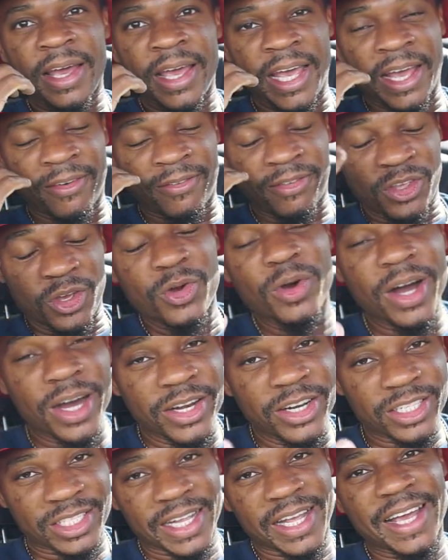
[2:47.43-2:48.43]
If you
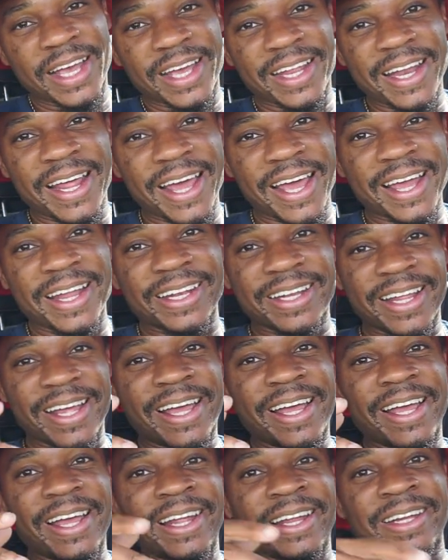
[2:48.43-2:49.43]
understand that,
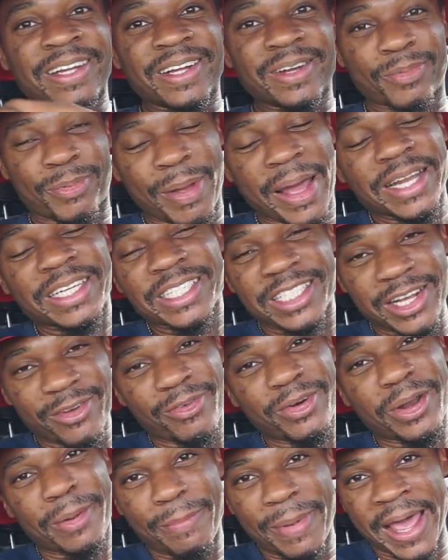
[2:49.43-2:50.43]
then pat yourself
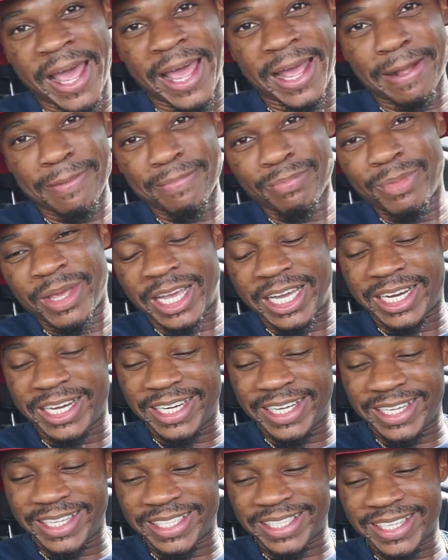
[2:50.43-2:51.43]
on the back,
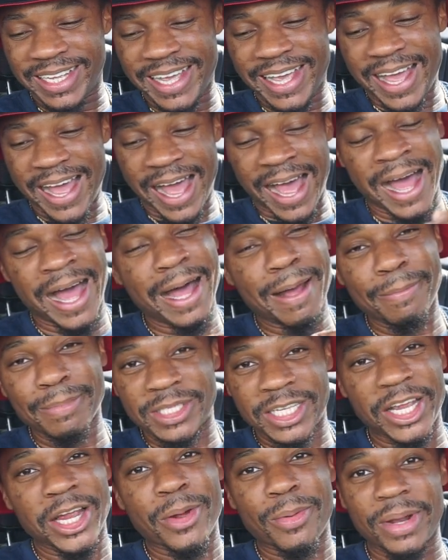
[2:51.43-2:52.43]
because I'm
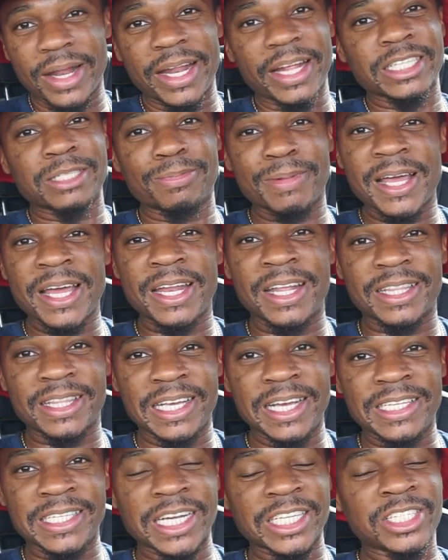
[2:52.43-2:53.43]
terrible at explaining
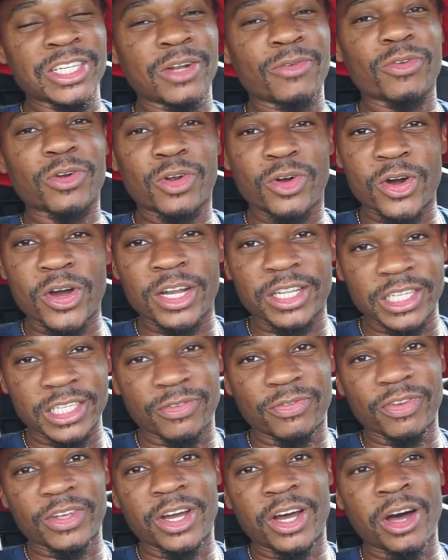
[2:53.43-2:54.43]
things. I should have recorded this
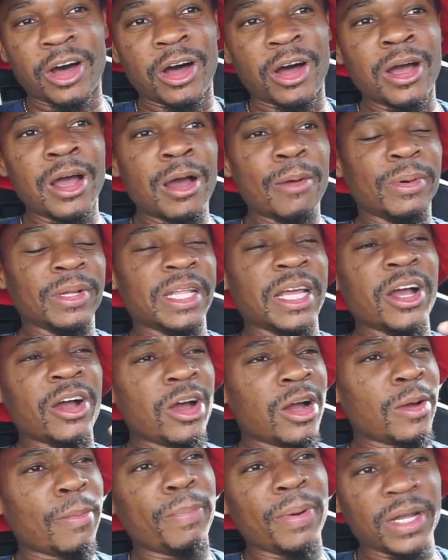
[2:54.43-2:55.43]
for y'all, but there
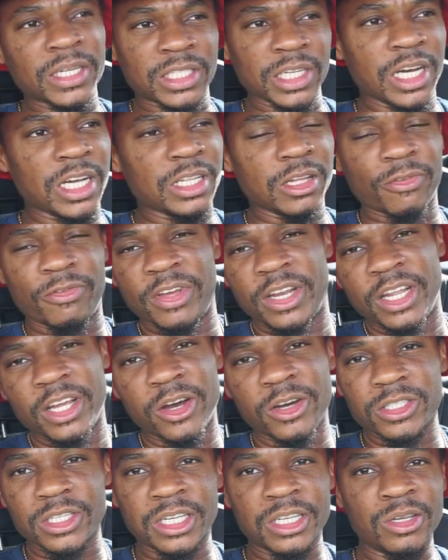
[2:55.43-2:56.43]
are a bunch of other
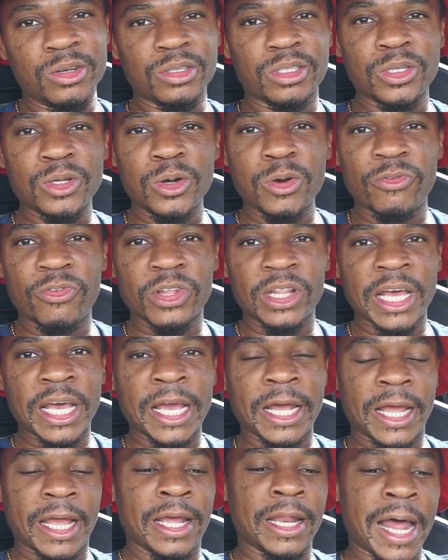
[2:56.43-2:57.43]
videos on YouTube for
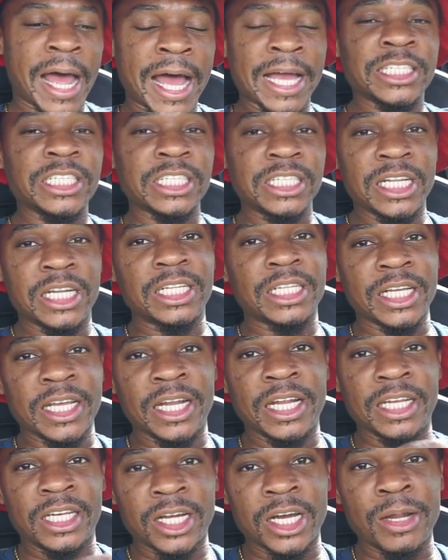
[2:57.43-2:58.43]
that, and I just needed to get
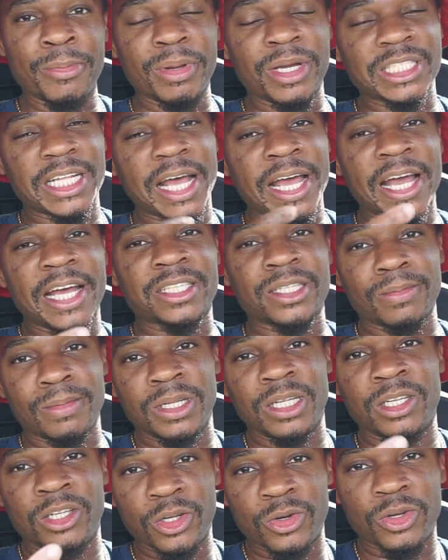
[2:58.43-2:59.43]
it done because I had something
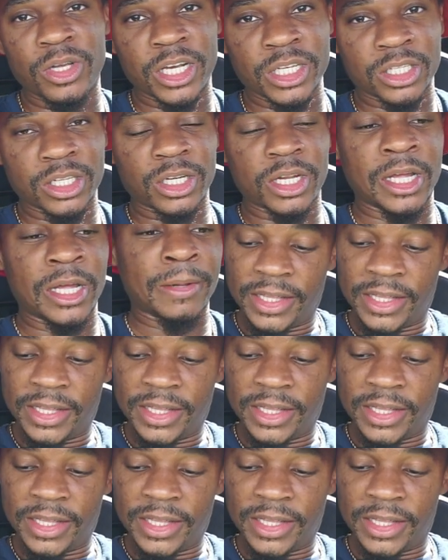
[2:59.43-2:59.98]
to do yesterday.